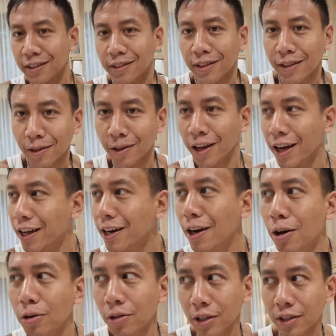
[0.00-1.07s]
his little head
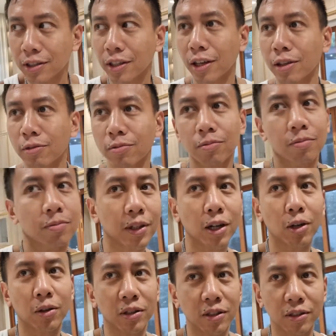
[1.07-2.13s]
out and is like,
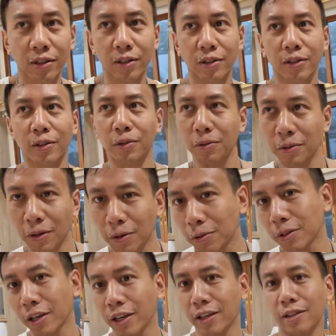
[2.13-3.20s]
"Oh, it's just you."
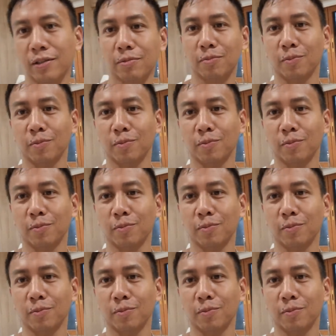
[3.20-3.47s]
Okay.